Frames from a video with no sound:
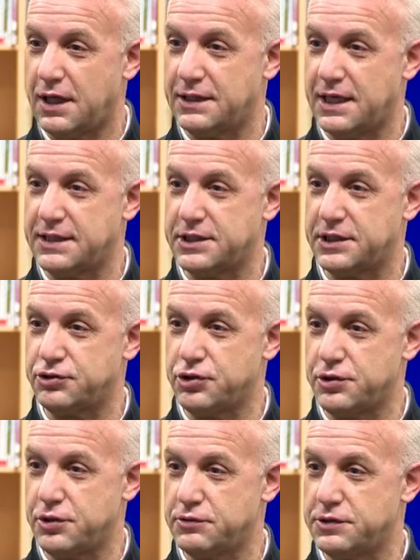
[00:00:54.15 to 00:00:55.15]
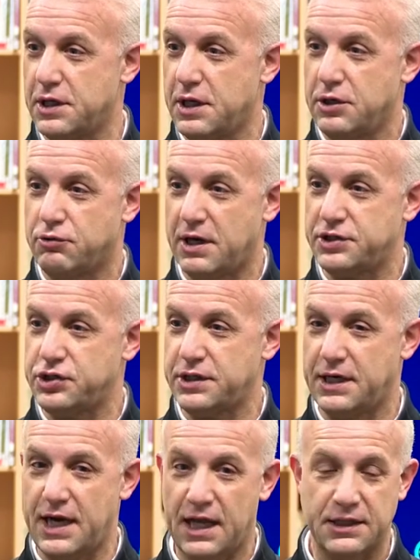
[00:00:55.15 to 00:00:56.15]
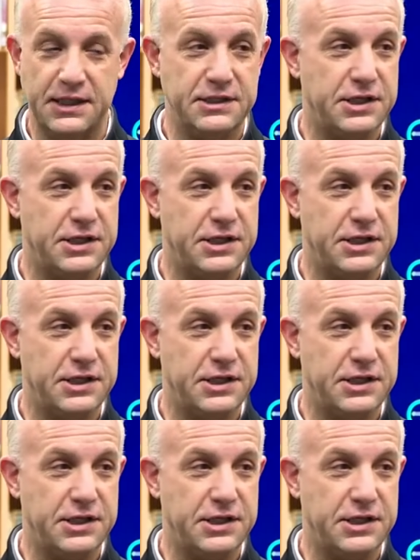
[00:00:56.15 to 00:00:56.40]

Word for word: I'd like to introduce Gretchen and Ellie